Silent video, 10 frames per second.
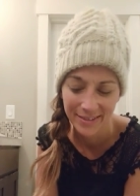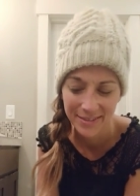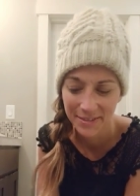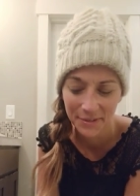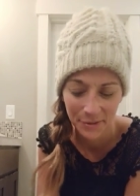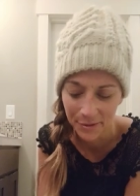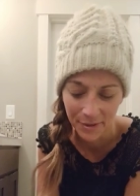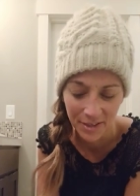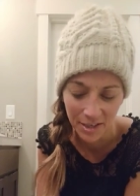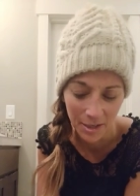It's a
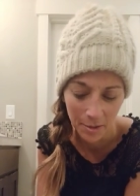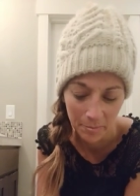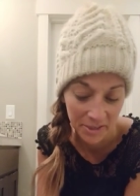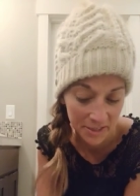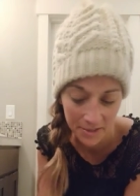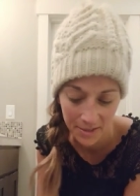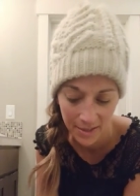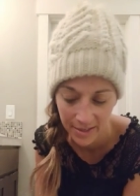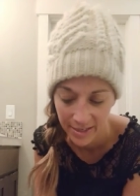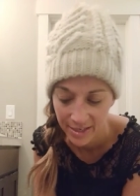newer car, but
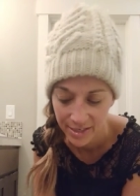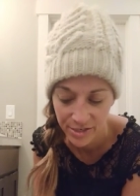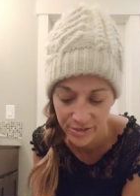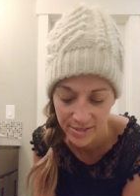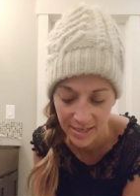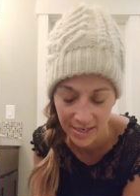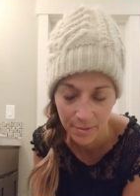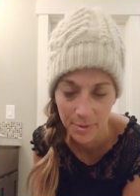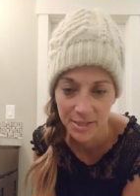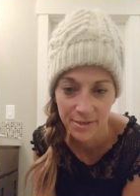it just had
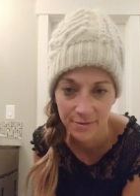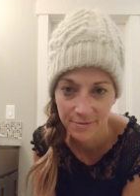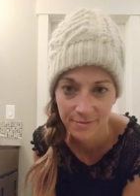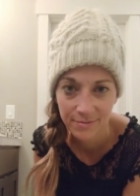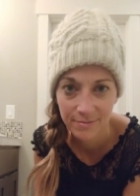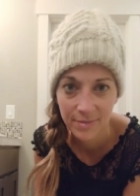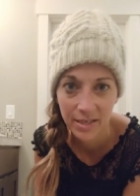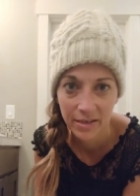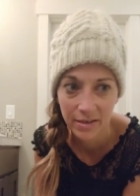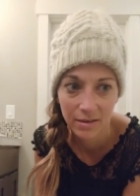a bunch of
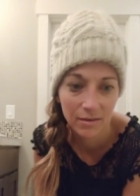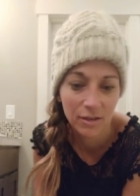uh,